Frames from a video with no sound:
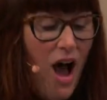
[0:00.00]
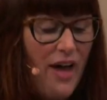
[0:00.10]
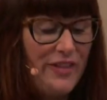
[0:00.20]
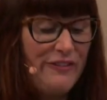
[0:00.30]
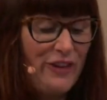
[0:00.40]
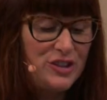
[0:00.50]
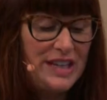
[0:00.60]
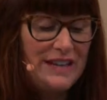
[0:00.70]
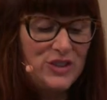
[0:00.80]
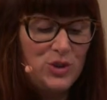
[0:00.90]
On the first
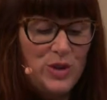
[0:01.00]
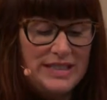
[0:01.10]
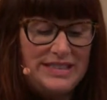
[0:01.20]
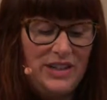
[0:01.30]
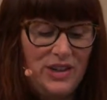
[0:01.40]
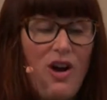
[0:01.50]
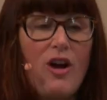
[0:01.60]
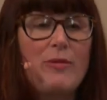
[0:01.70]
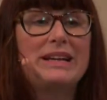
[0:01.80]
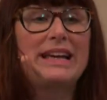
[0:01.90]
day of school this year,
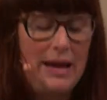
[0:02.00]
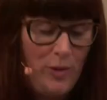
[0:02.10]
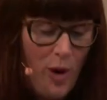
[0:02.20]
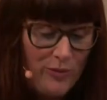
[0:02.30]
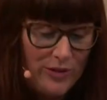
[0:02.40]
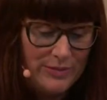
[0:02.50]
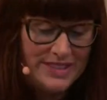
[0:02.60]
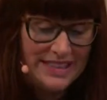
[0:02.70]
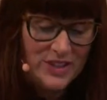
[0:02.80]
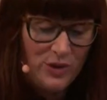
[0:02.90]
Carmen came home from
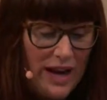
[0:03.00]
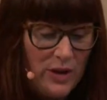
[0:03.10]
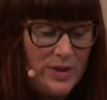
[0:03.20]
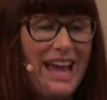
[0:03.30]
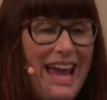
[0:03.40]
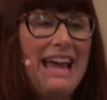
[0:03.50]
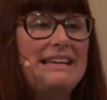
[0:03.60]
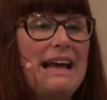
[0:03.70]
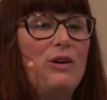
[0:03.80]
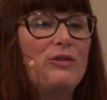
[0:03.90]
6th grade with a
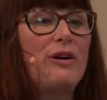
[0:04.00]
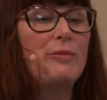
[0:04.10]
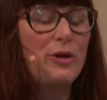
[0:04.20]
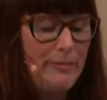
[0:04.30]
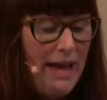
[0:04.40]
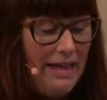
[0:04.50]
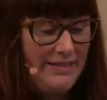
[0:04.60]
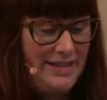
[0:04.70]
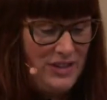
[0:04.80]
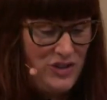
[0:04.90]
handout from her math
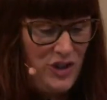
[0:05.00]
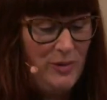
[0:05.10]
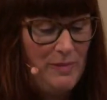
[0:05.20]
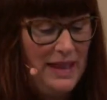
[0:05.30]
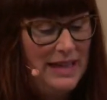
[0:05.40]
teacher.